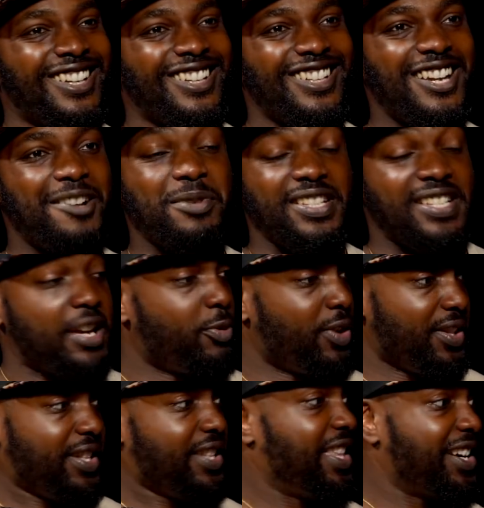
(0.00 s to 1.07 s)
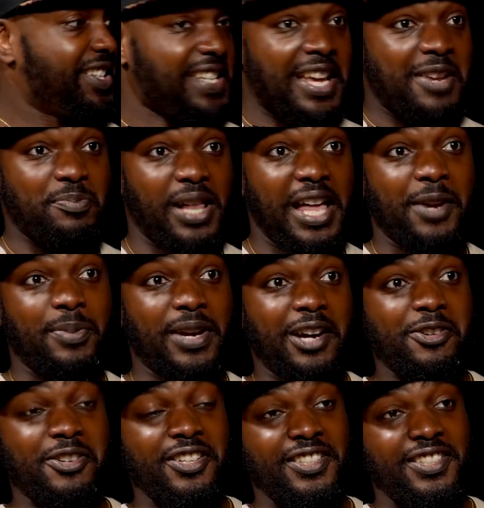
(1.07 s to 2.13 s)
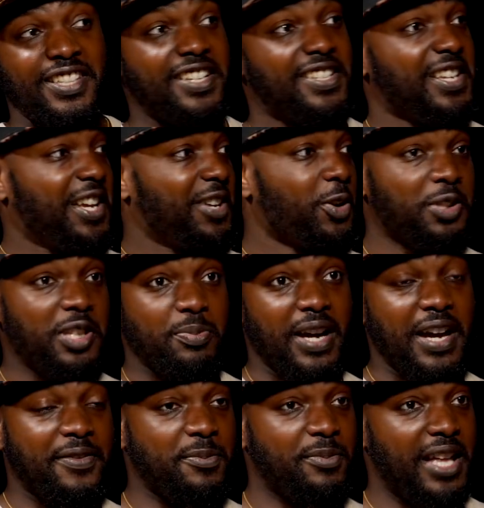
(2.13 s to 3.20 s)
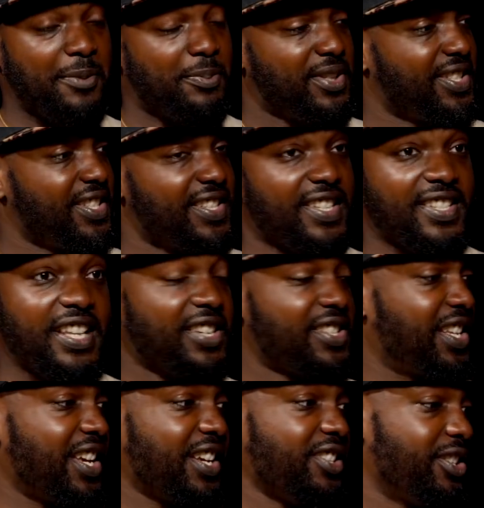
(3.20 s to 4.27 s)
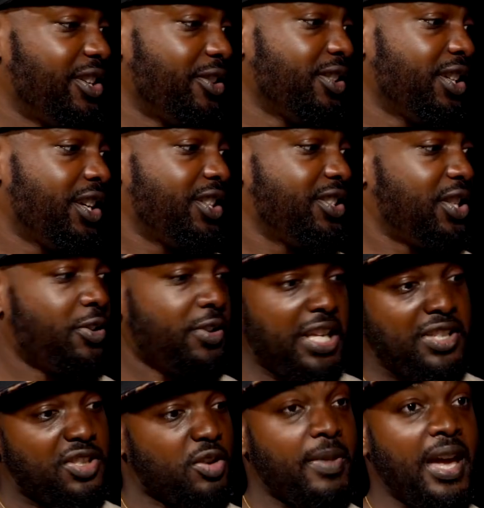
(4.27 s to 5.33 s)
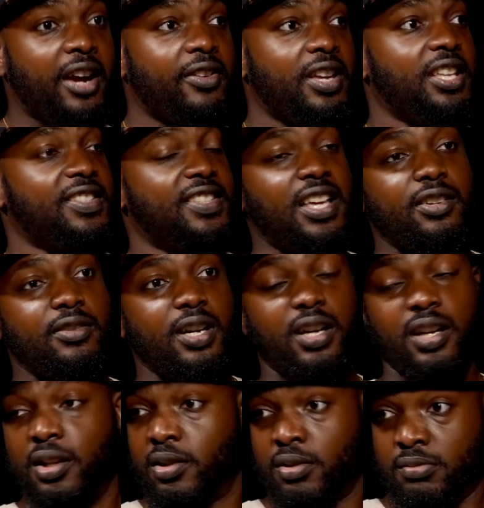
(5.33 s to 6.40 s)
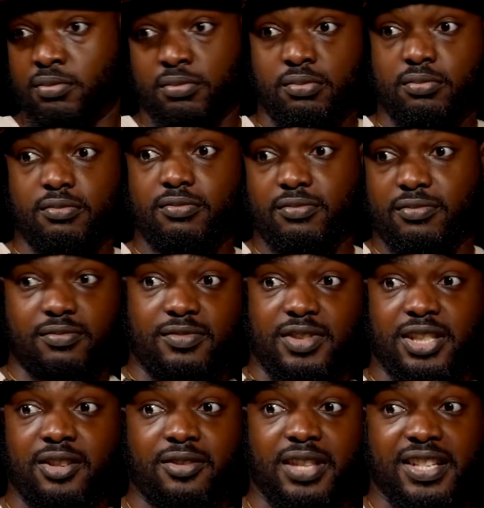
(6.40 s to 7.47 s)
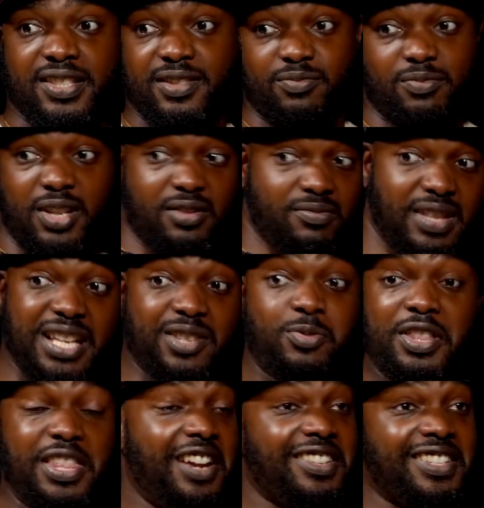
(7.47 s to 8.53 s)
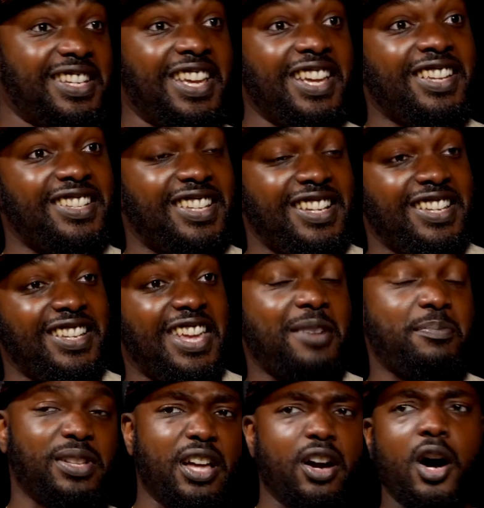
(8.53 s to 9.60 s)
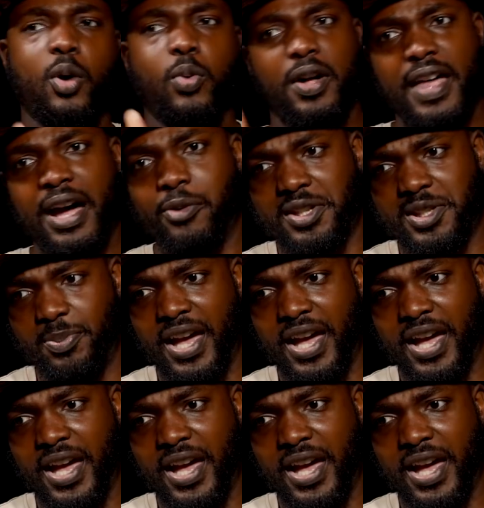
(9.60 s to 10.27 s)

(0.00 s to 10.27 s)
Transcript: Yeah, but it's like, well, they're saying black power. They're saying only buy from black businesses. They're saying, you know, don't intermarry, etc you know, that's that's what they're saying, and it mm-hmm. can't be like, oh, well, that one's